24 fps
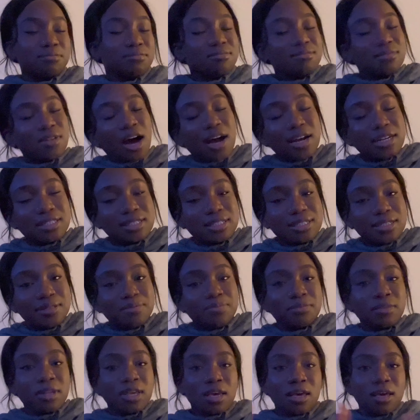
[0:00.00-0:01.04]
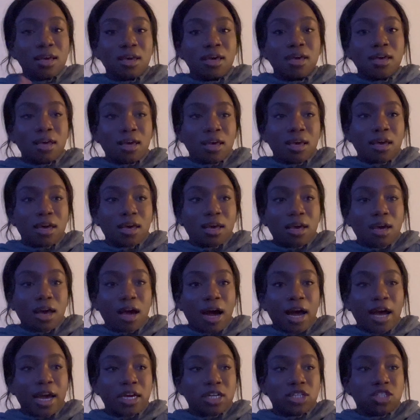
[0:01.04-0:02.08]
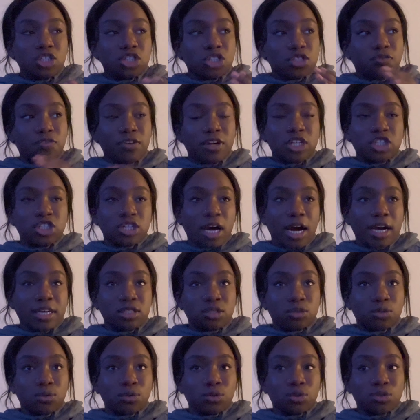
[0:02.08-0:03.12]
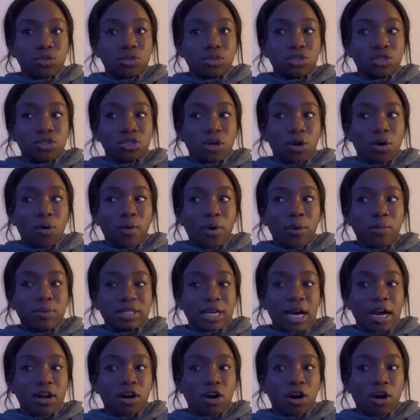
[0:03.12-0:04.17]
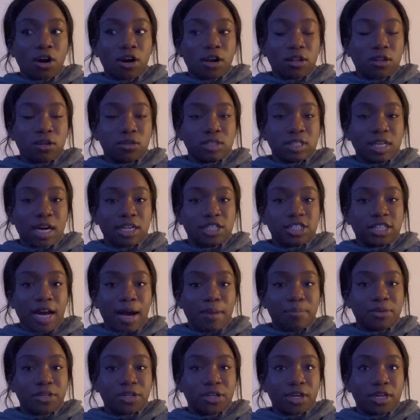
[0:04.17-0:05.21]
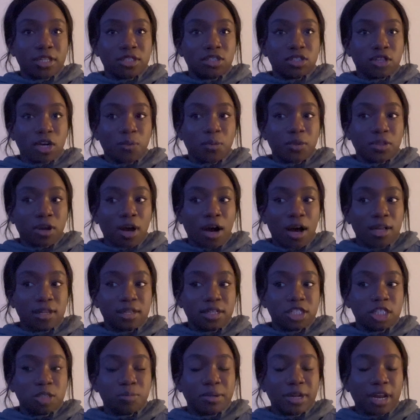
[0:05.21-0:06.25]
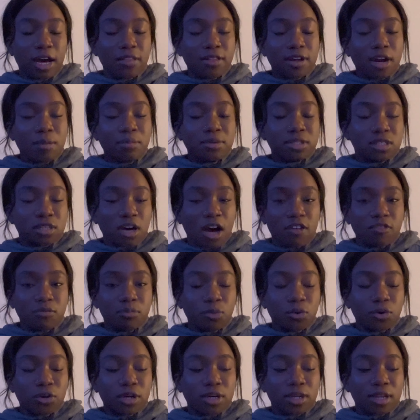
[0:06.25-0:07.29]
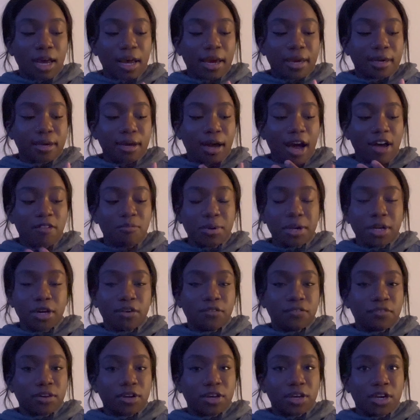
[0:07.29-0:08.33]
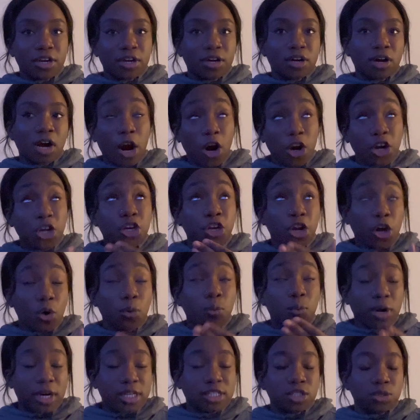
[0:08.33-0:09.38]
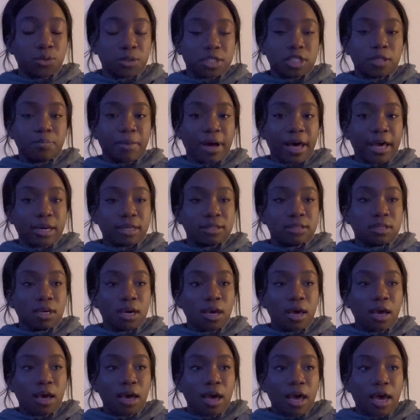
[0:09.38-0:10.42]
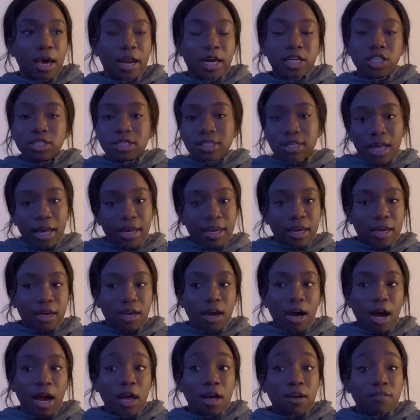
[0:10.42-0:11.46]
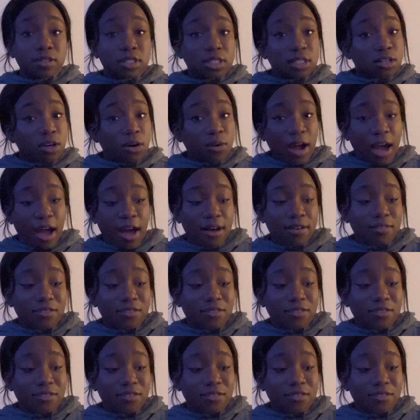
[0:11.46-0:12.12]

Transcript: honestly, I had just finished high school, so it was kind of hard to close that chapter and start with college. But now that I'm a sophomore, like I've been here for a year, I already know what to expect and I just like it. I obviously don't have